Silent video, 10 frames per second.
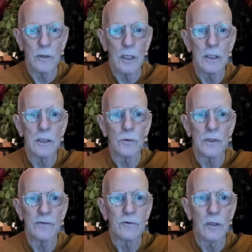on that
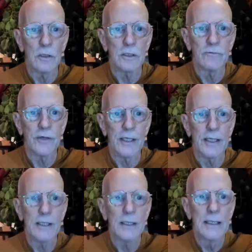we've
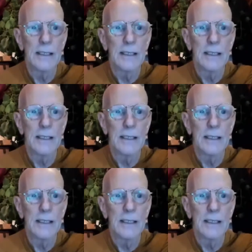cultivated.